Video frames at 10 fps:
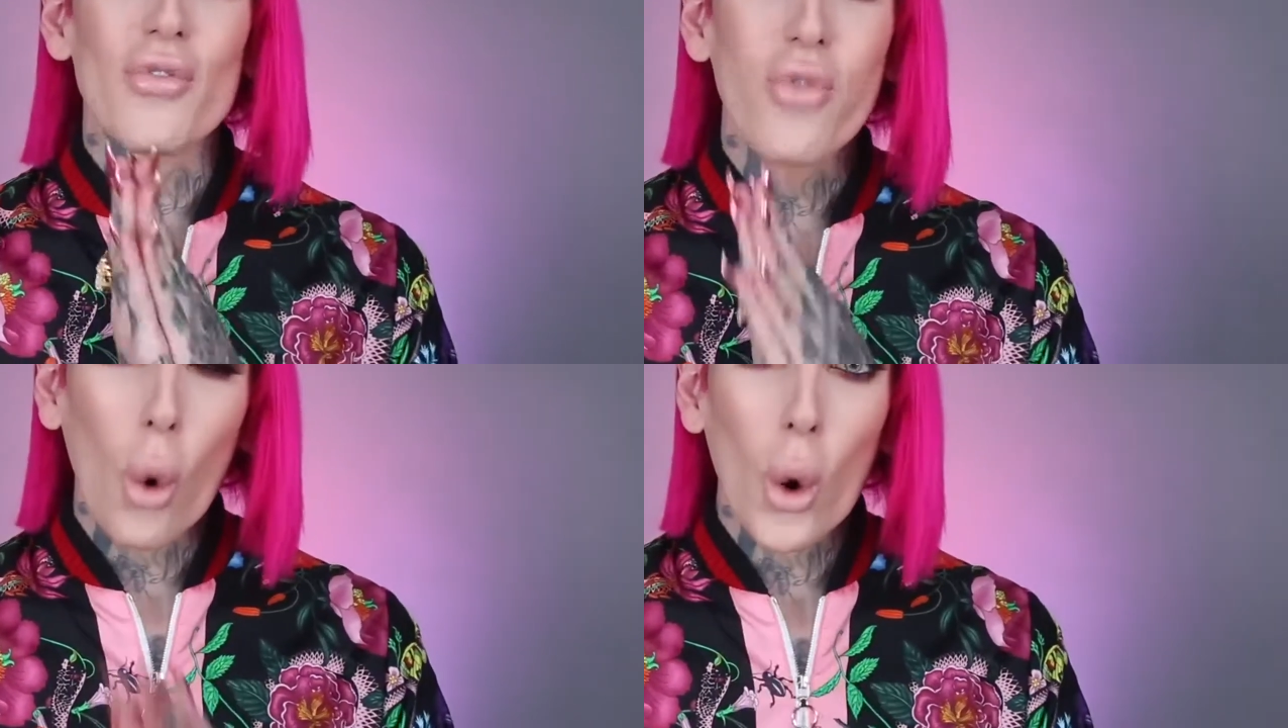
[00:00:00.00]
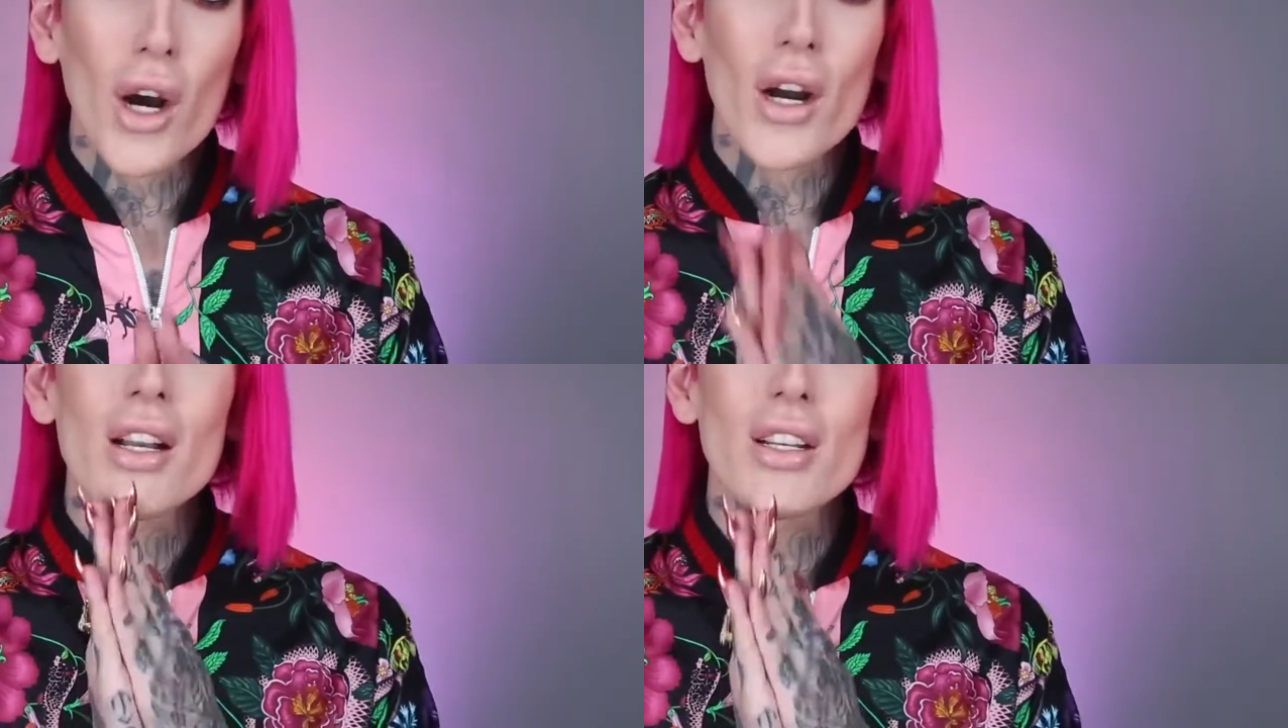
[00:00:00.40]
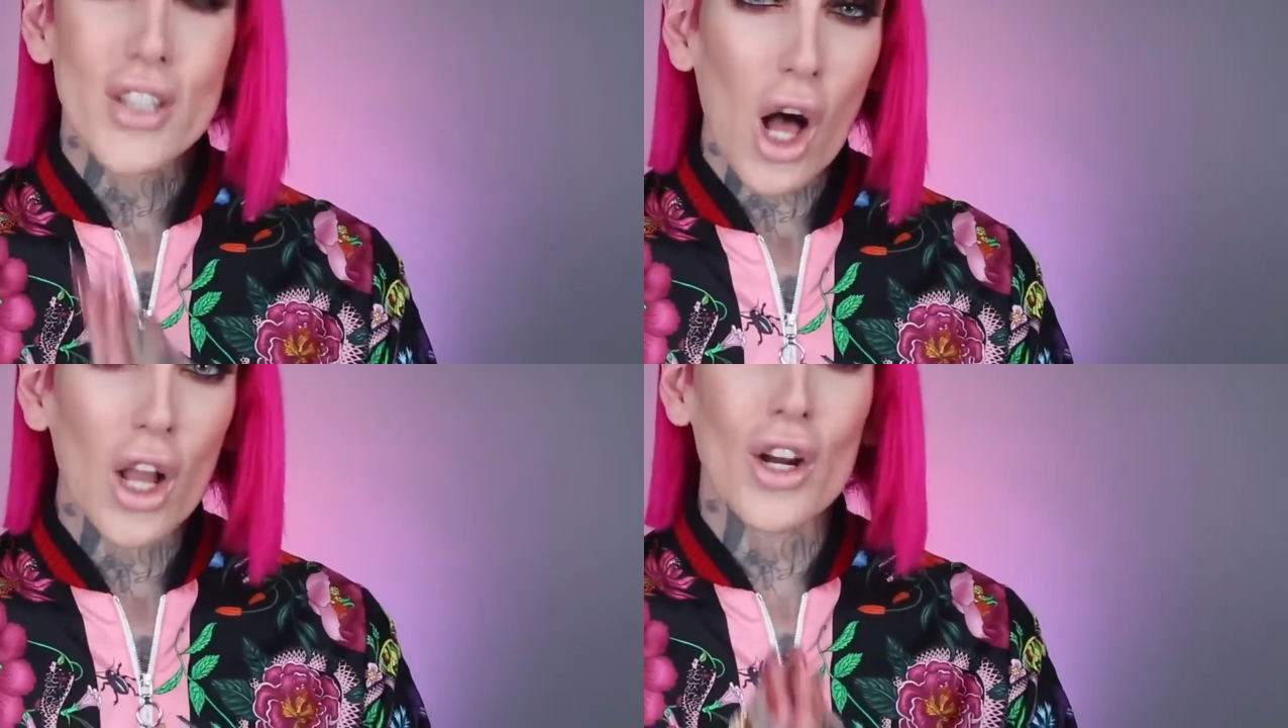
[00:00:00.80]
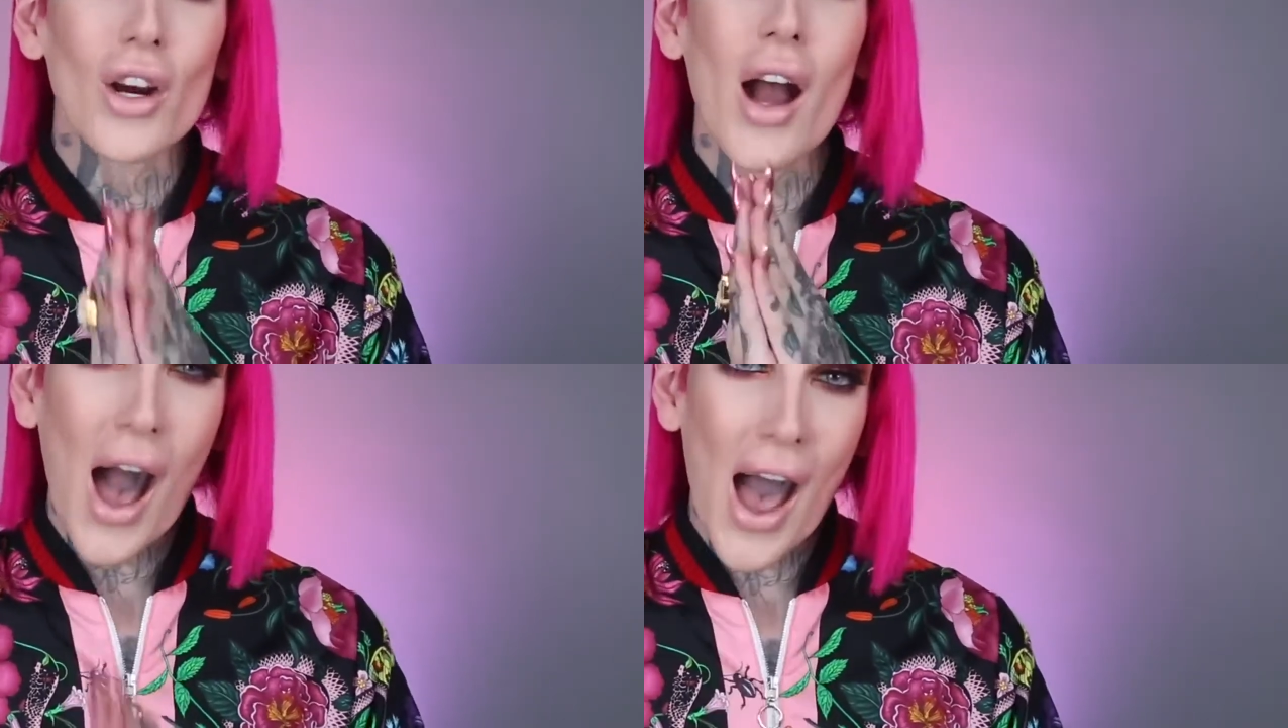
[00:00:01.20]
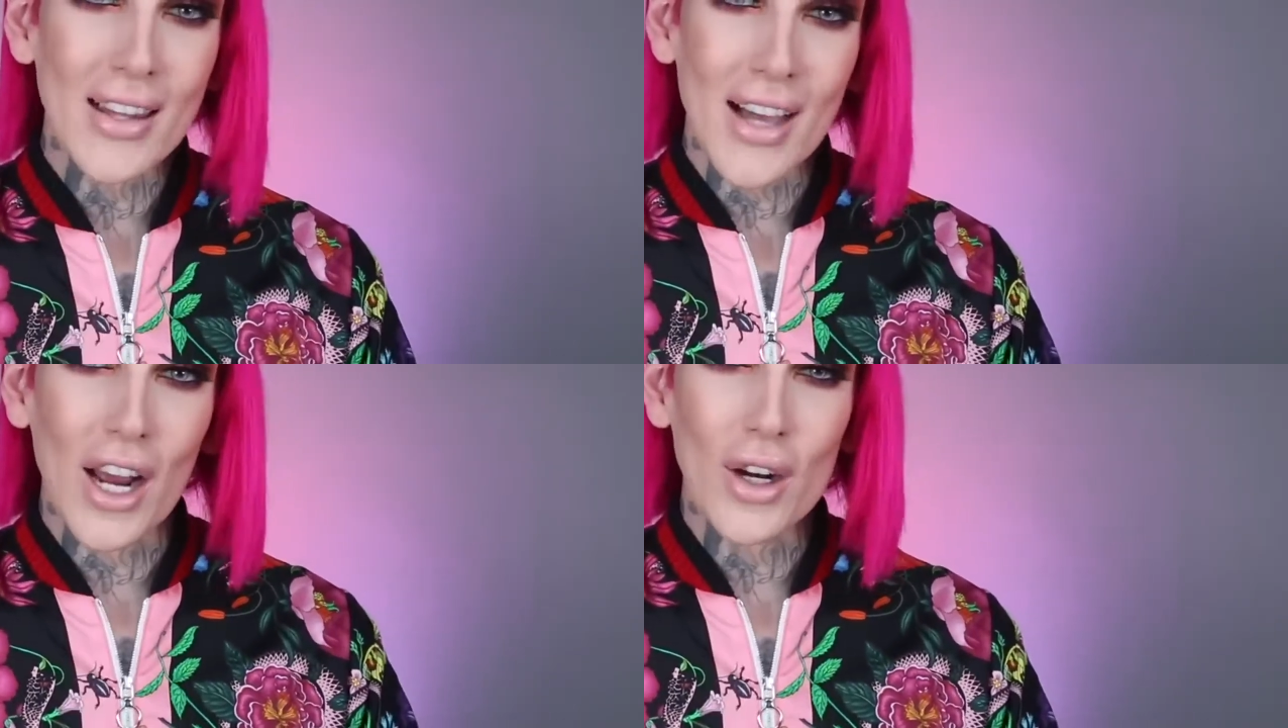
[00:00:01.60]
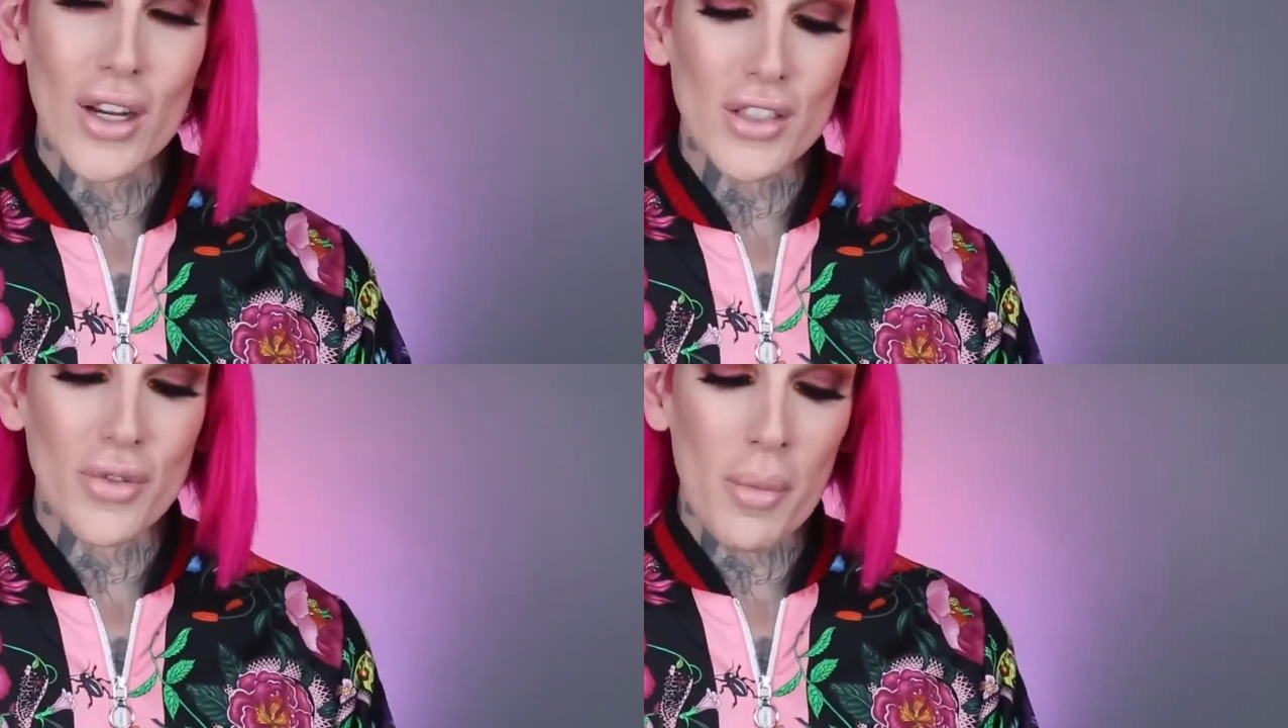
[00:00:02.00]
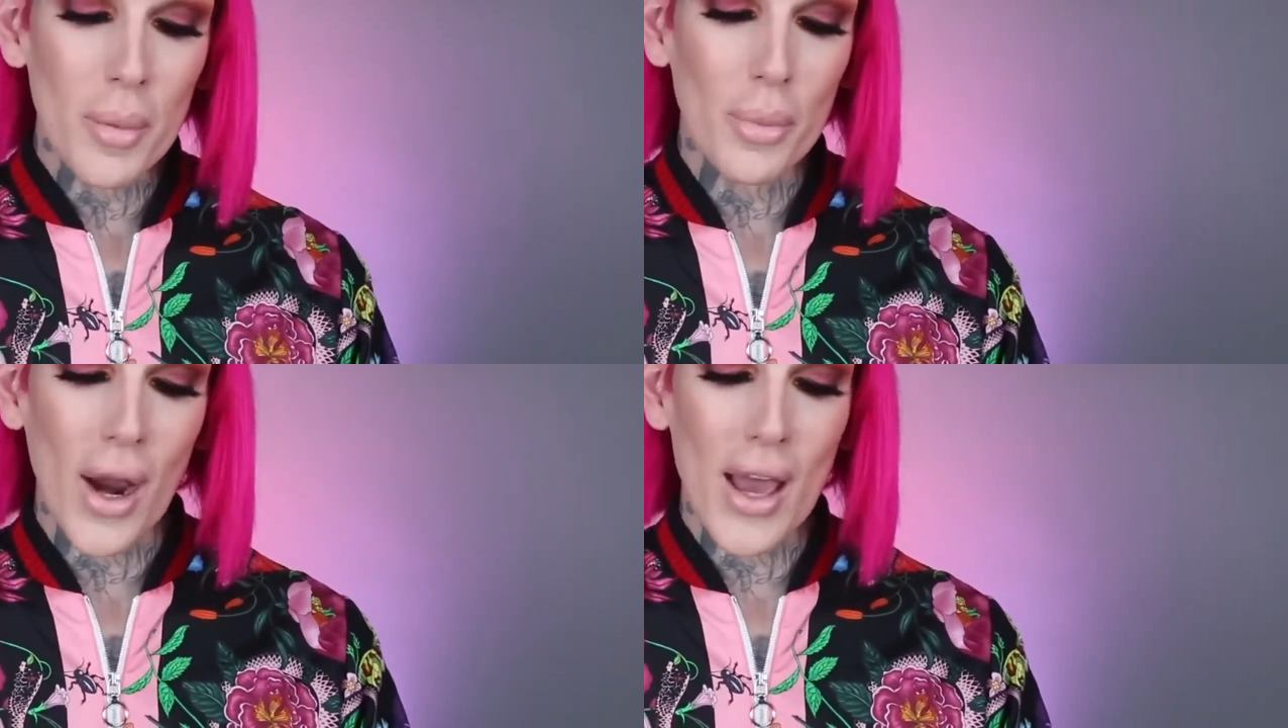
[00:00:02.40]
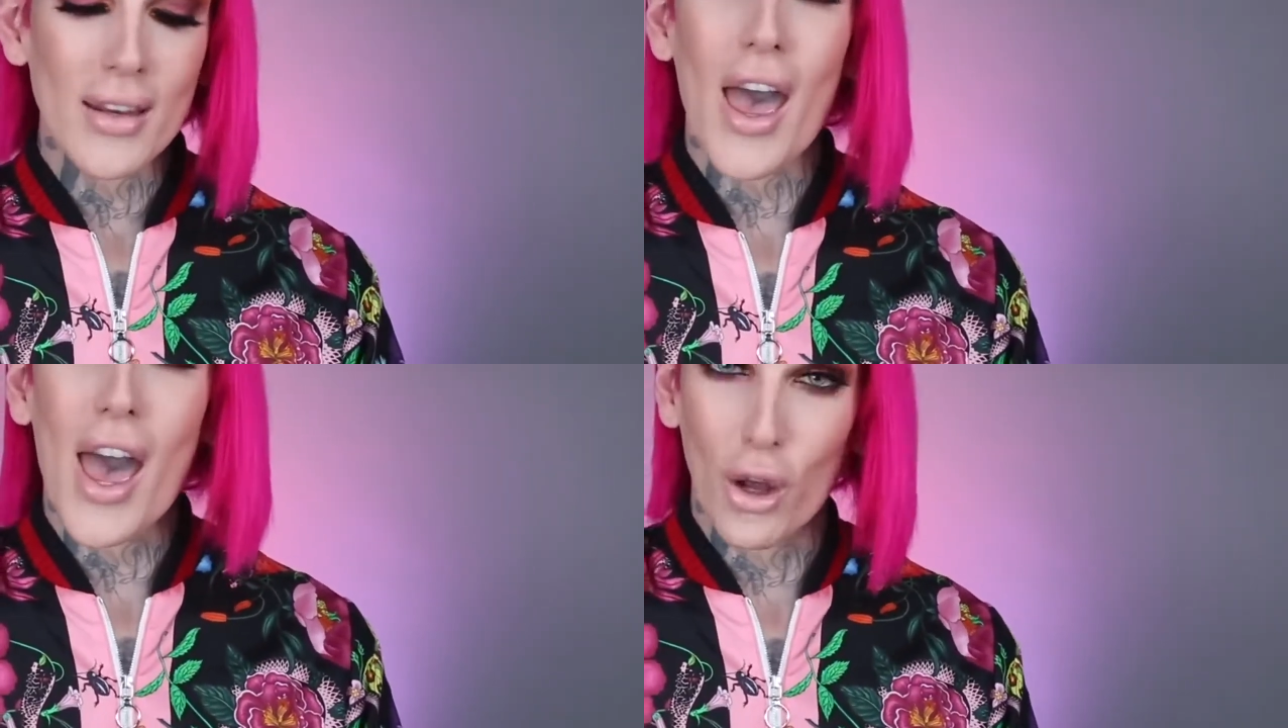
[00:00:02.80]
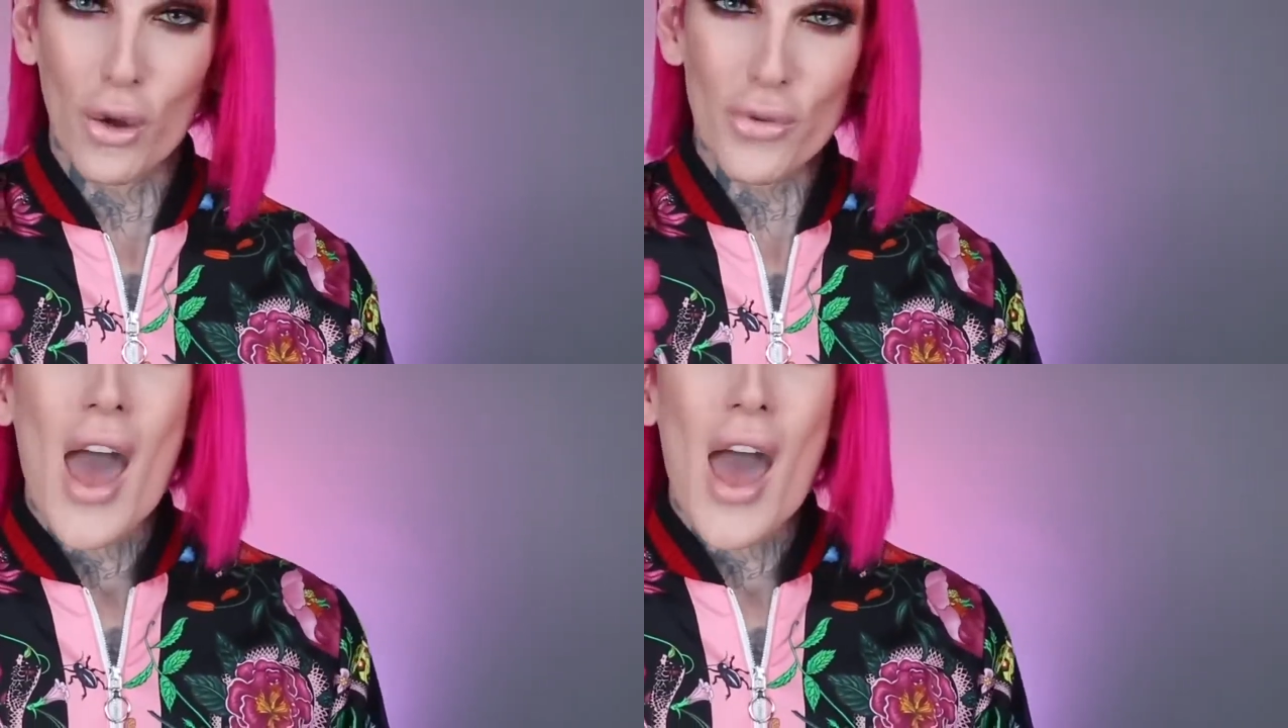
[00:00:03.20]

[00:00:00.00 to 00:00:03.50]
$4 highlighter. It's from the brand e.l.f.